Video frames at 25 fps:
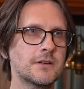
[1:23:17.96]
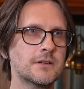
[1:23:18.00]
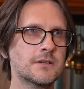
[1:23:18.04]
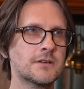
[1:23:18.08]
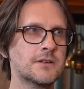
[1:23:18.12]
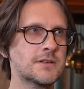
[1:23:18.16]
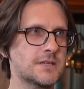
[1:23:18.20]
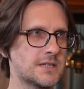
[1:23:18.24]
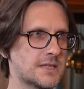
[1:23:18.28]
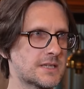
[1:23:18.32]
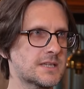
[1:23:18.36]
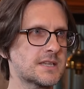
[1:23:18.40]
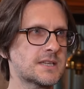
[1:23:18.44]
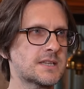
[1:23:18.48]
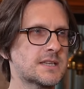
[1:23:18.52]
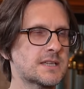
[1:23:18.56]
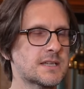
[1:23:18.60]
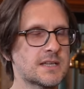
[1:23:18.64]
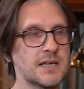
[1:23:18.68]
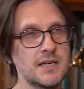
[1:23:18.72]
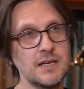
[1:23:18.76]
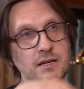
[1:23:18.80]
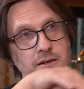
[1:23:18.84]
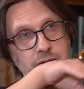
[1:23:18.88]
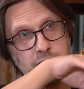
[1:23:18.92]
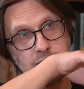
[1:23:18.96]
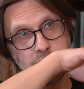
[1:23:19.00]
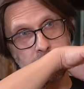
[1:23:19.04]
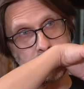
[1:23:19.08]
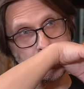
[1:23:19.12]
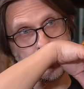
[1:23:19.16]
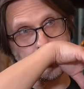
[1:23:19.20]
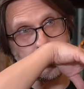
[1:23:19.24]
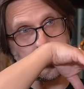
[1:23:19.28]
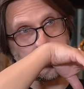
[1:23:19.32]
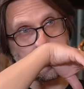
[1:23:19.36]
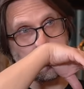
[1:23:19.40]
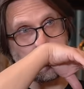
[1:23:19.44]
Because it's a scary
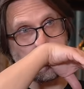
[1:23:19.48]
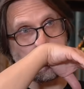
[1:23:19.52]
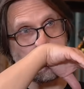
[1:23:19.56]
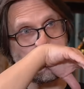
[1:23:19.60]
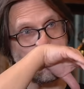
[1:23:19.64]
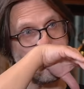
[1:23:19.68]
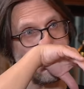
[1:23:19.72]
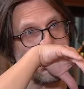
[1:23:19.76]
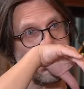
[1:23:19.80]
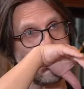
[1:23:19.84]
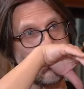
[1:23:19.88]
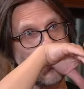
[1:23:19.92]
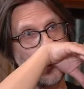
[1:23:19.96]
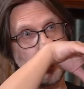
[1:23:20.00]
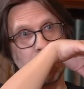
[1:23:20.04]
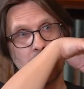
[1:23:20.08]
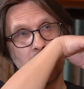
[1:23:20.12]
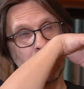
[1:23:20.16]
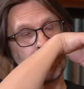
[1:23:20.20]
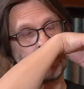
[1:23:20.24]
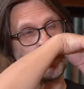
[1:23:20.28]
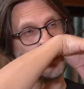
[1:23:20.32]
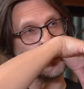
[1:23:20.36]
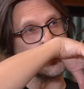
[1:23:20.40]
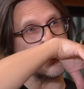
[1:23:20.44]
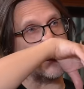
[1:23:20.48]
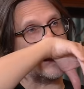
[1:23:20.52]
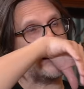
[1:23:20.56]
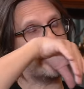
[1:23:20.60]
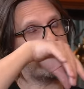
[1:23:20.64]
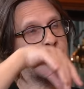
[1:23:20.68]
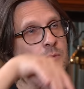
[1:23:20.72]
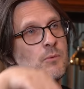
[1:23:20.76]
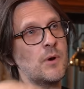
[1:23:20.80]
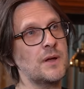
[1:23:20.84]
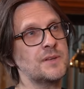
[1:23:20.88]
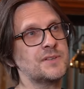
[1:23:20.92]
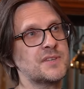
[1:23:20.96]
time. And I think
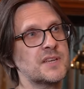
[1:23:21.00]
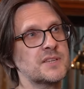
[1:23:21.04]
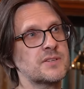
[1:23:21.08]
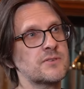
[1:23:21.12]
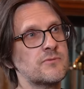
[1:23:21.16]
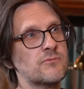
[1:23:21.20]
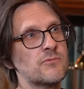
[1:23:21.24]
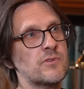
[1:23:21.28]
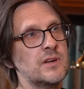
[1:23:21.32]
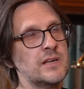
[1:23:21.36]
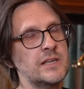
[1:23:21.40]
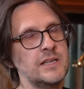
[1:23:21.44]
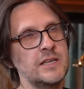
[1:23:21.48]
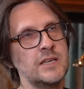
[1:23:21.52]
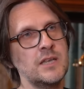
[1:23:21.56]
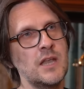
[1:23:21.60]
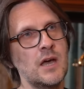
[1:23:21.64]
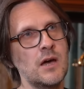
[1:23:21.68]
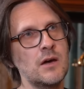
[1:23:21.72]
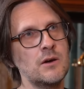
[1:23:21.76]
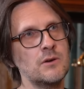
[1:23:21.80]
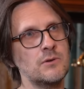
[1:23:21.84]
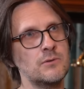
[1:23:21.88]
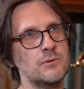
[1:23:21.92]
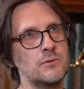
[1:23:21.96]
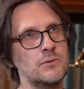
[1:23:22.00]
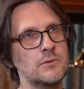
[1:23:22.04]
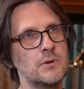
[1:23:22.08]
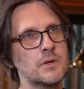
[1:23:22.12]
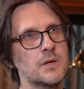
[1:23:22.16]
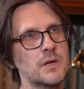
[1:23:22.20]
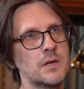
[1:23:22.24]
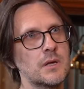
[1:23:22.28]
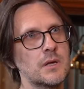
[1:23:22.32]
everyone doesn't really know.